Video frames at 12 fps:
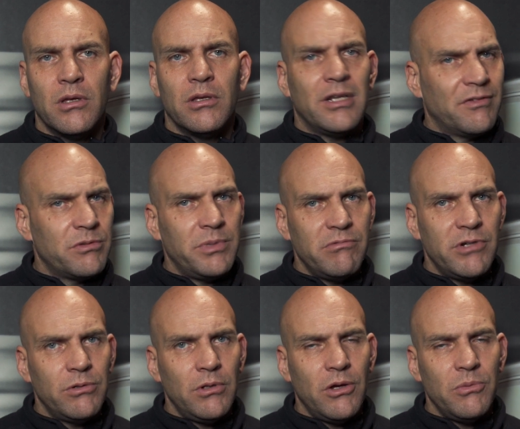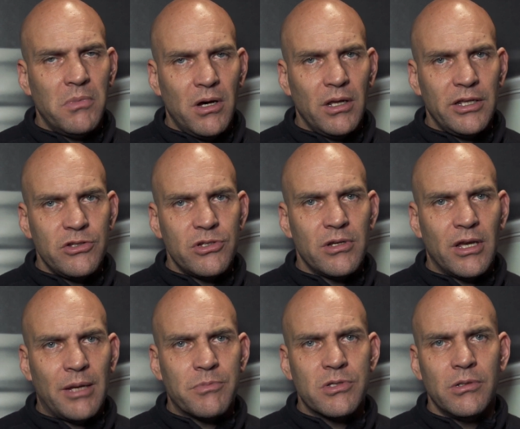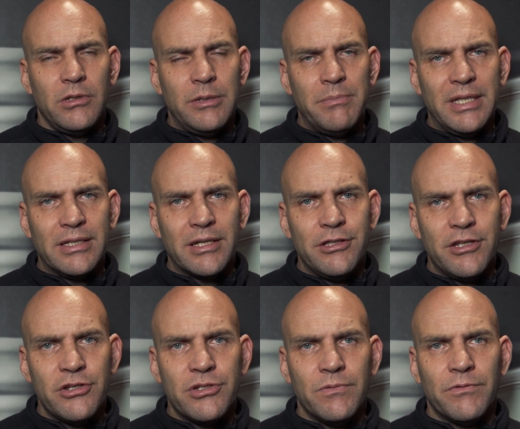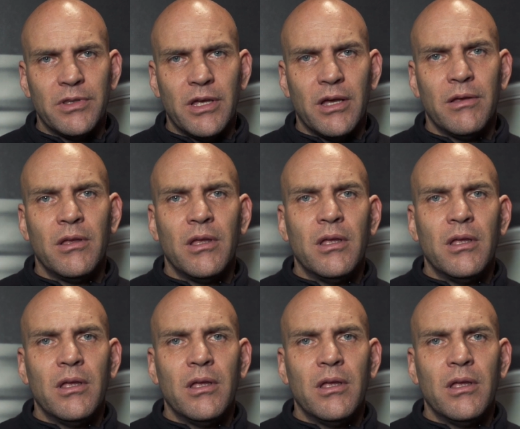It'd have to be real low mileage, absolutely mint condition for that.